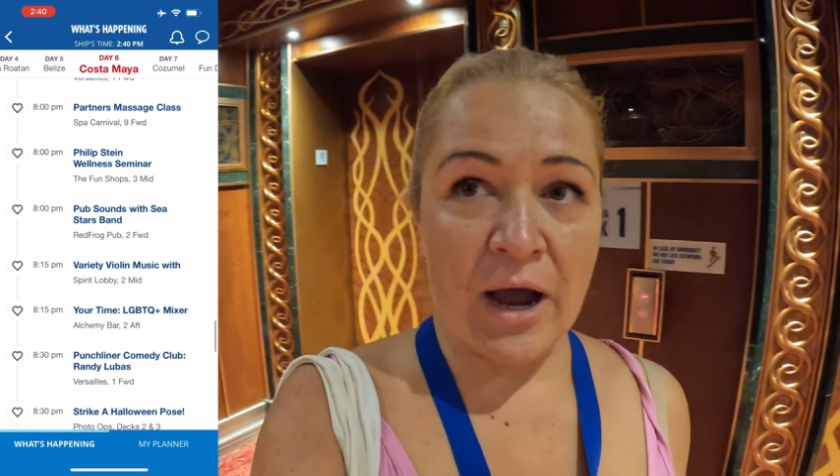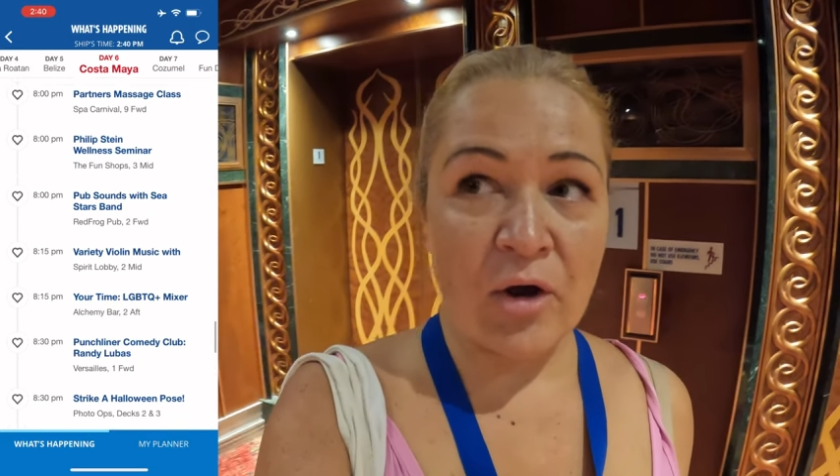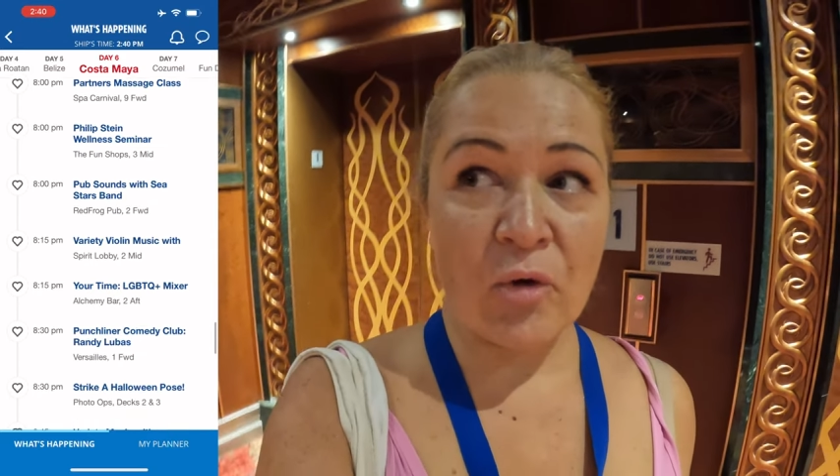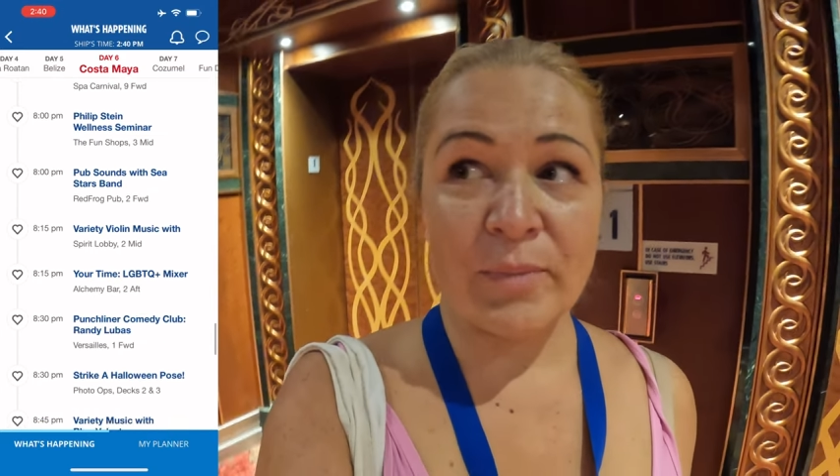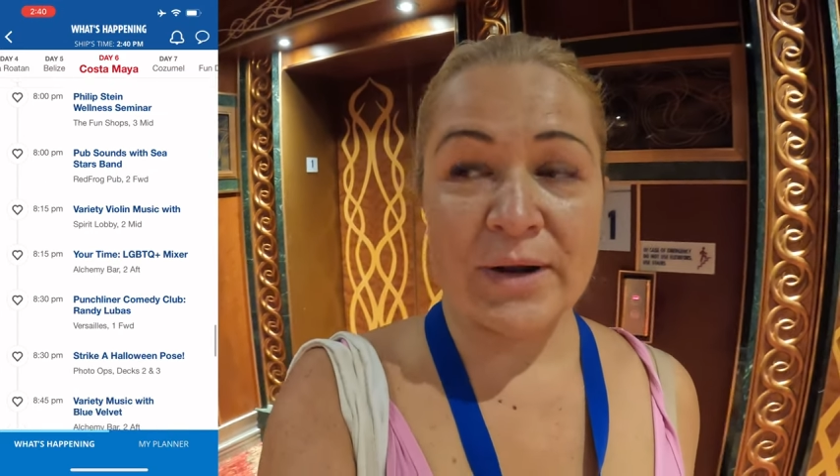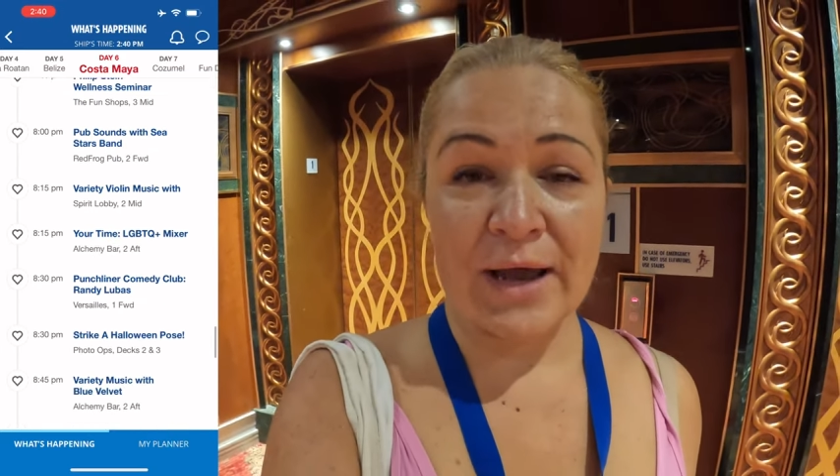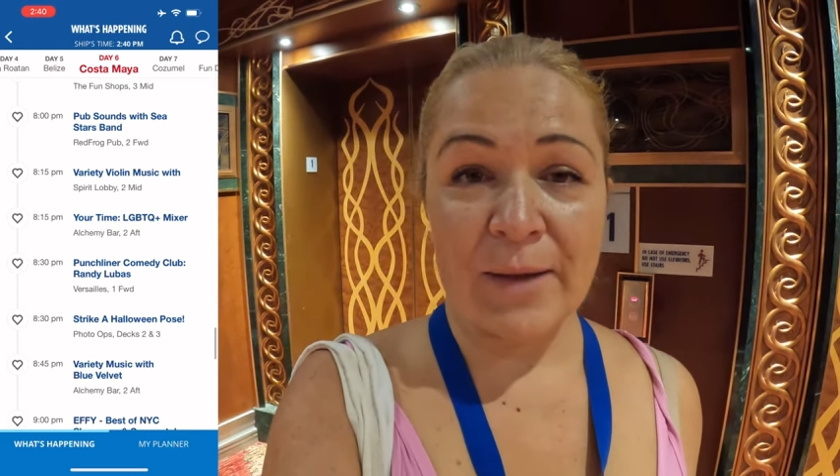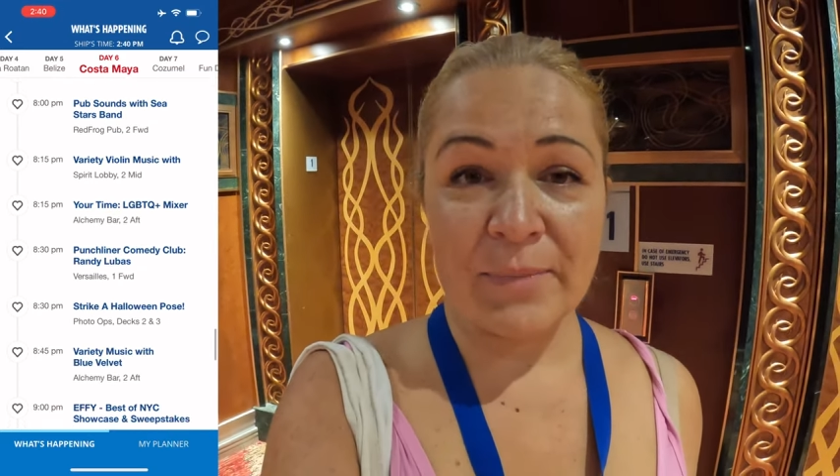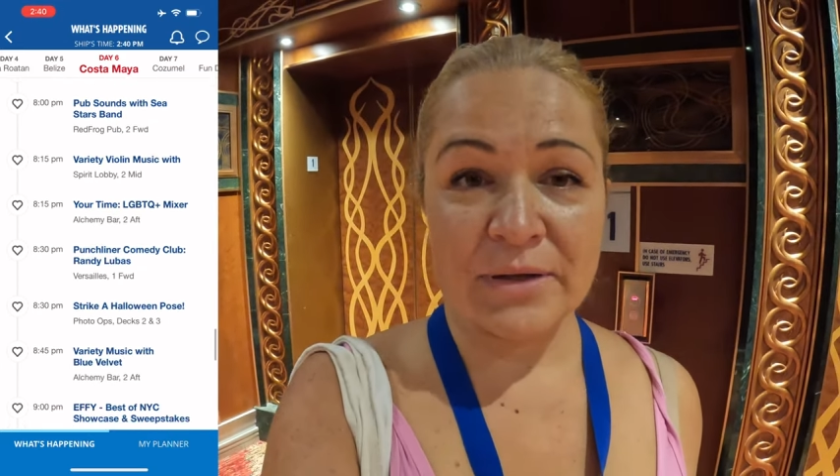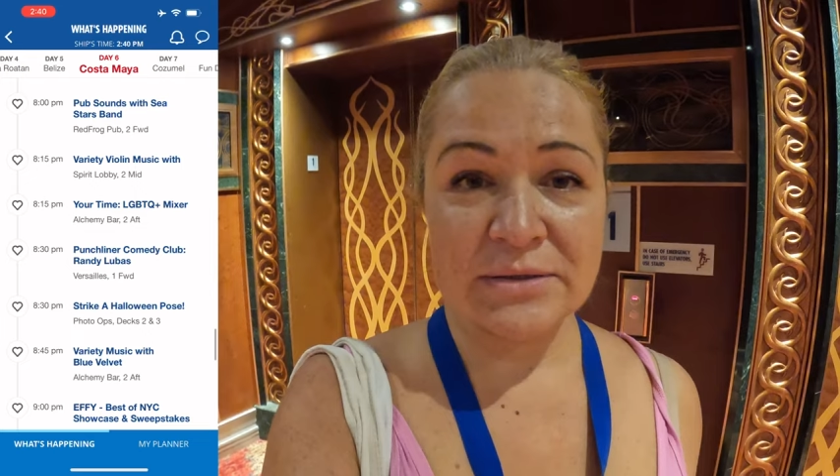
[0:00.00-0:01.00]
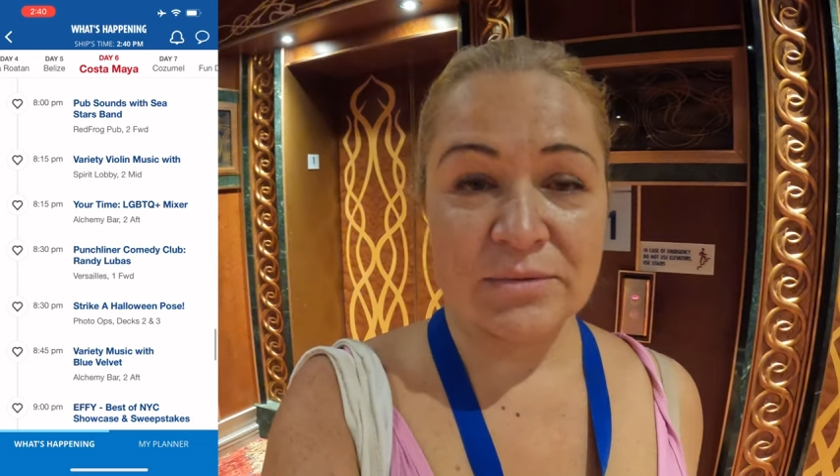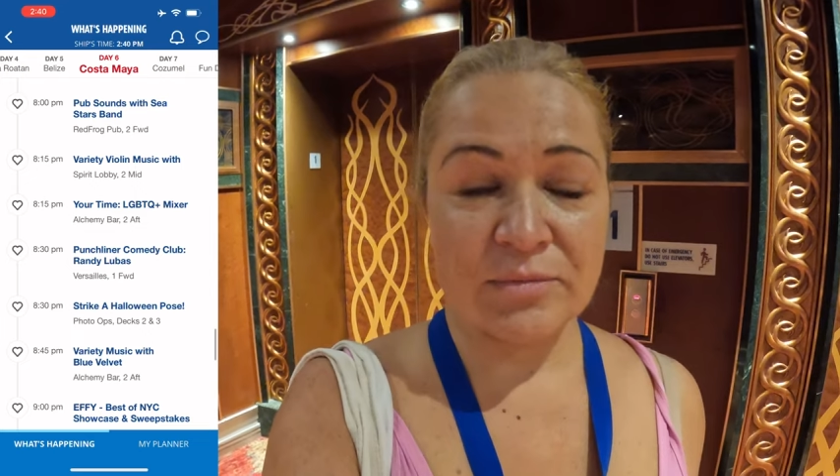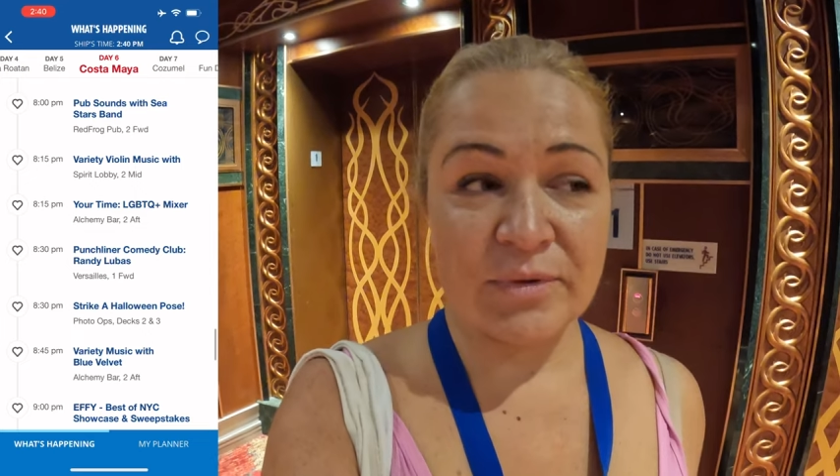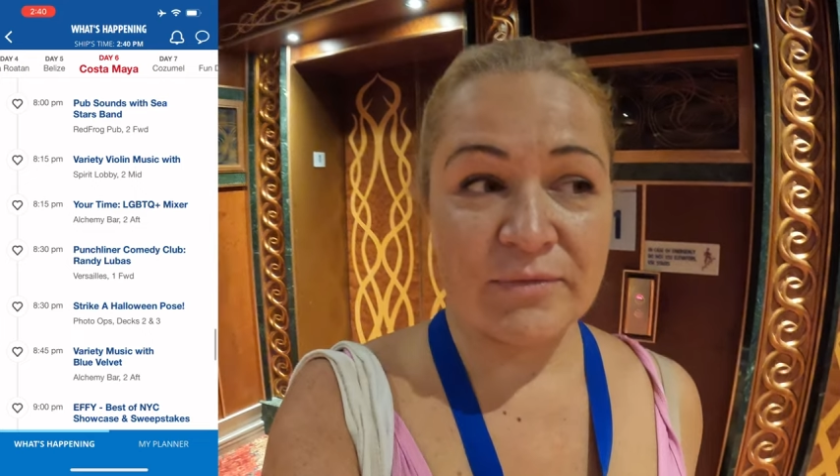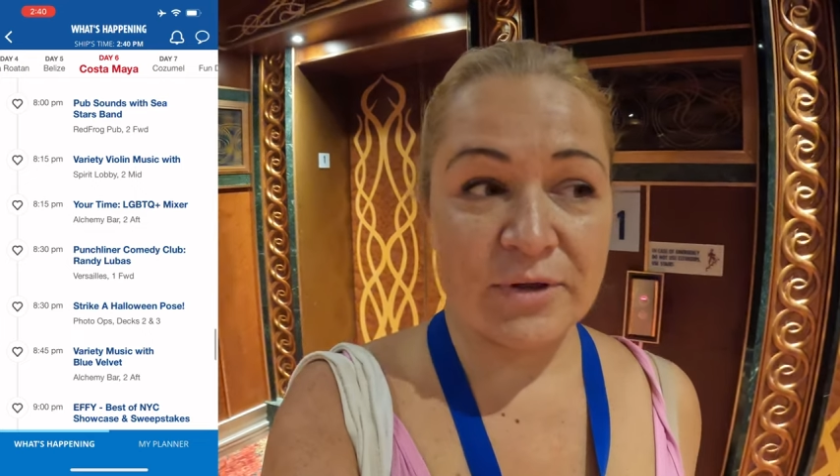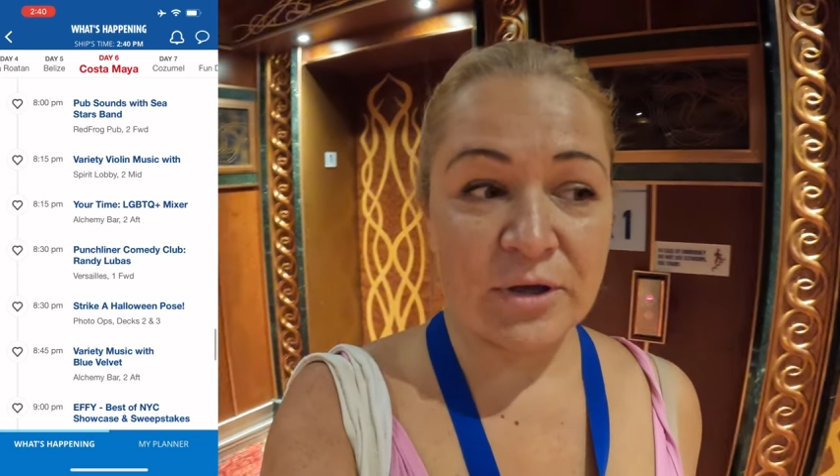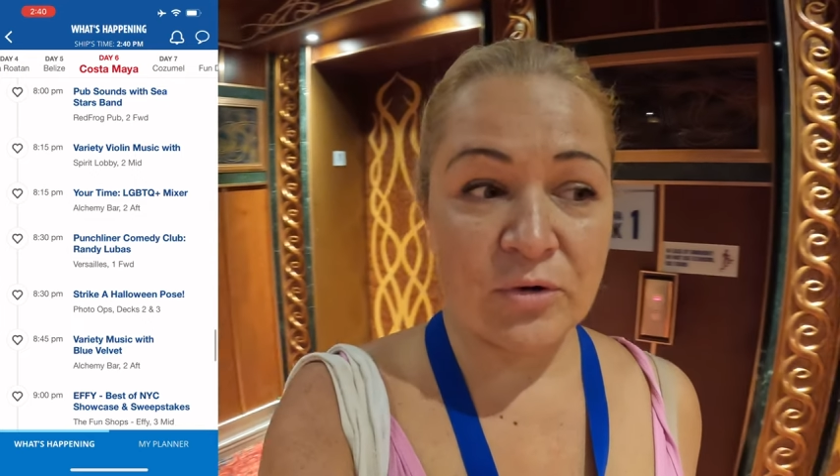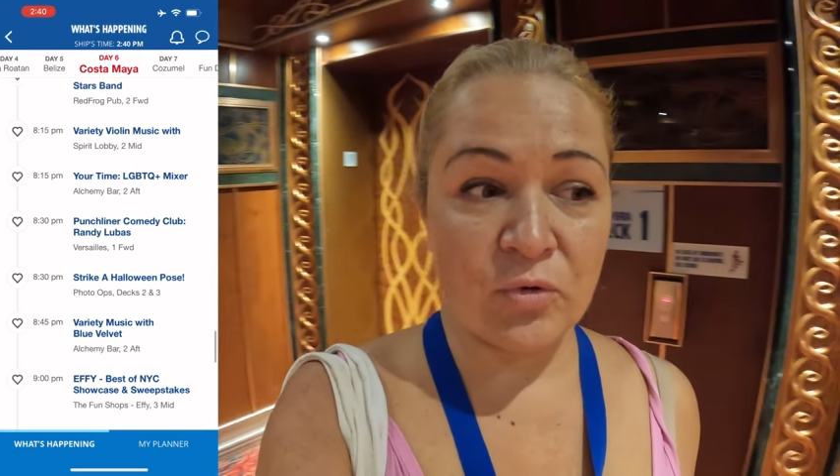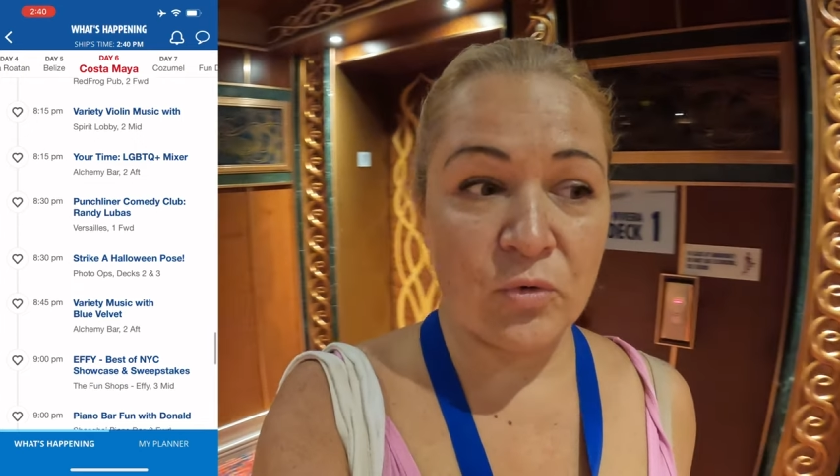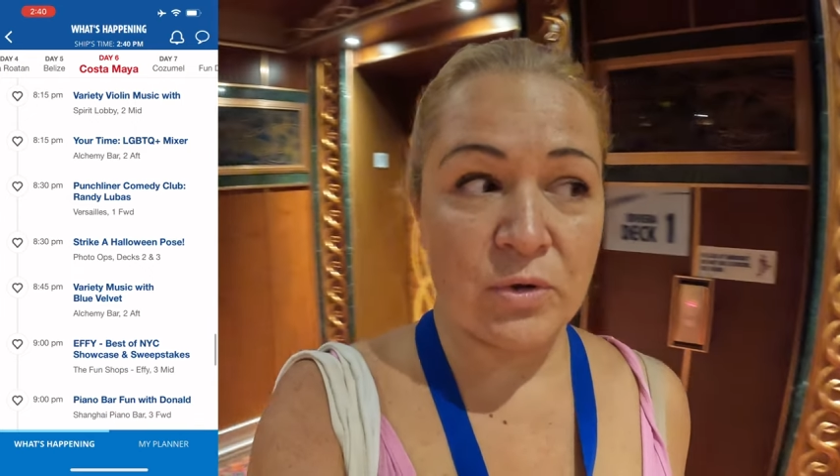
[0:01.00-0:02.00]
I hope it happens, it would be really
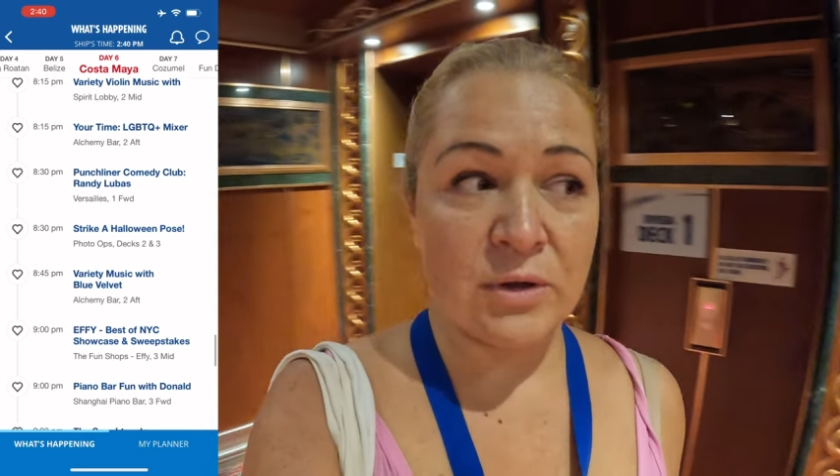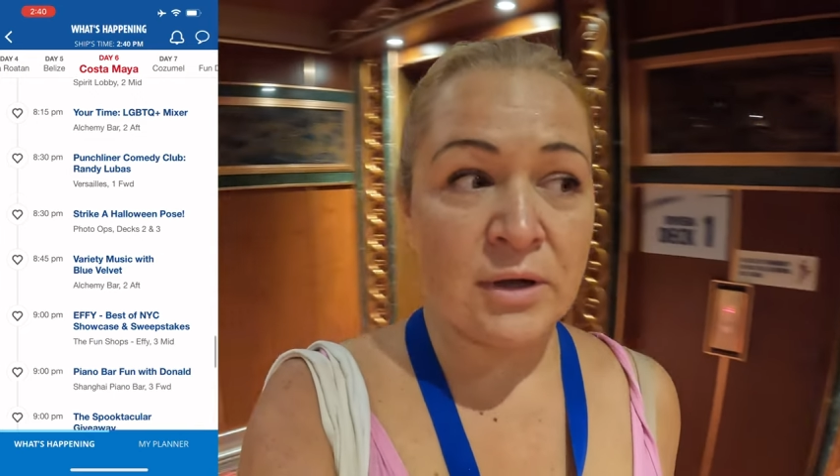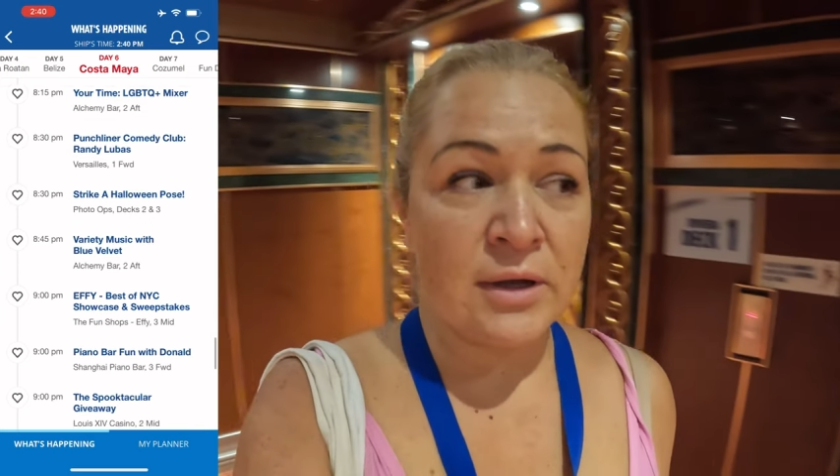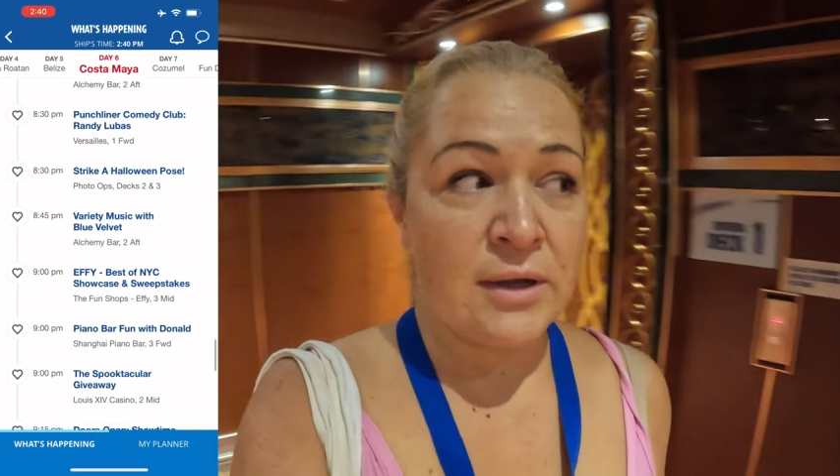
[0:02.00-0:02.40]
cool.